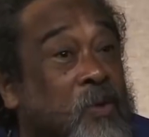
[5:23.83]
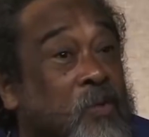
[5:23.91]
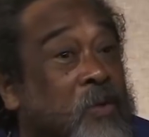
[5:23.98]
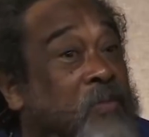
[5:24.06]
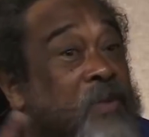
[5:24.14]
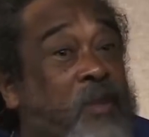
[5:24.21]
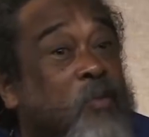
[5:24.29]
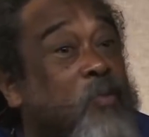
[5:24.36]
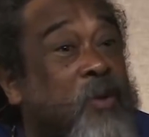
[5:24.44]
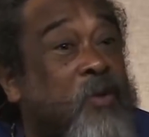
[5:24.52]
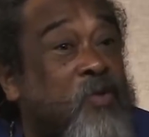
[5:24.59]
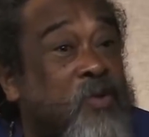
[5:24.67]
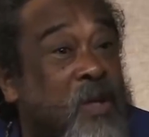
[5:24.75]
who have never
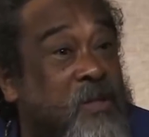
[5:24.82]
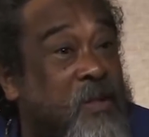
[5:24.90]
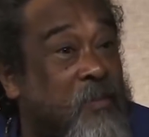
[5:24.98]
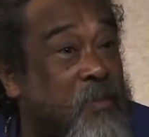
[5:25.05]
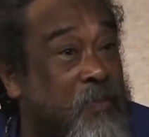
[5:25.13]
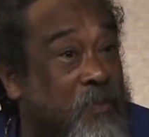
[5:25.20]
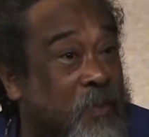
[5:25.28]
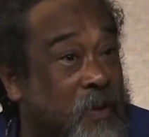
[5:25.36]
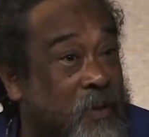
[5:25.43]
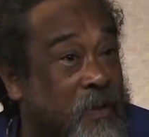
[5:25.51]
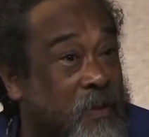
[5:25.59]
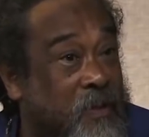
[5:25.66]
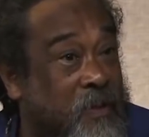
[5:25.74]
been to satsang
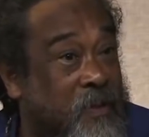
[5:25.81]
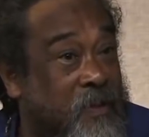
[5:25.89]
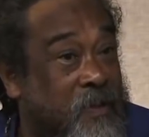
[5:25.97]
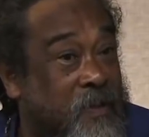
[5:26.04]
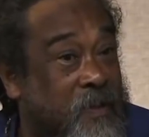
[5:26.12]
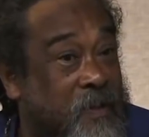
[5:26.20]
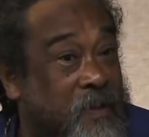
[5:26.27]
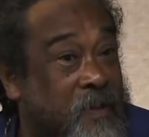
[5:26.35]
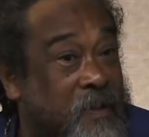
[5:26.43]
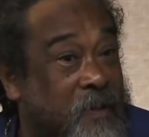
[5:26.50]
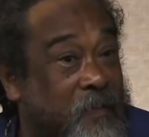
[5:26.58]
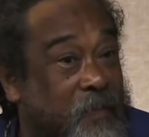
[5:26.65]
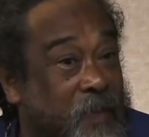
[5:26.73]
before.
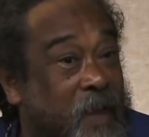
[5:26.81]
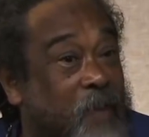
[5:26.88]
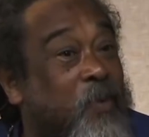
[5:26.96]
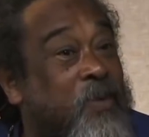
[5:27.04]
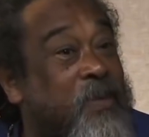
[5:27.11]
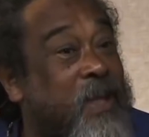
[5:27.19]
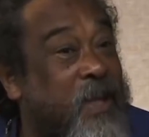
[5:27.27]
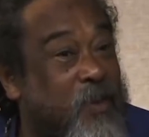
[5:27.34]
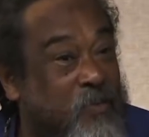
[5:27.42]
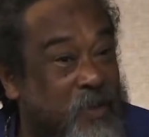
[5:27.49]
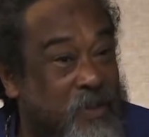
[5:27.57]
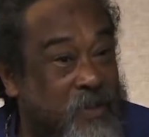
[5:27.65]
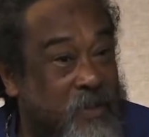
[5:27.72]
I'm going to take a
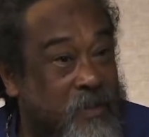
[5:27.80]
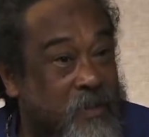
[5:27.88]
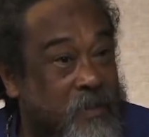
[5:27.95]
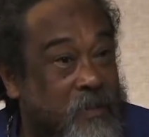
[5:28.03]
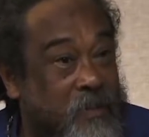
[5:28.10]
risk.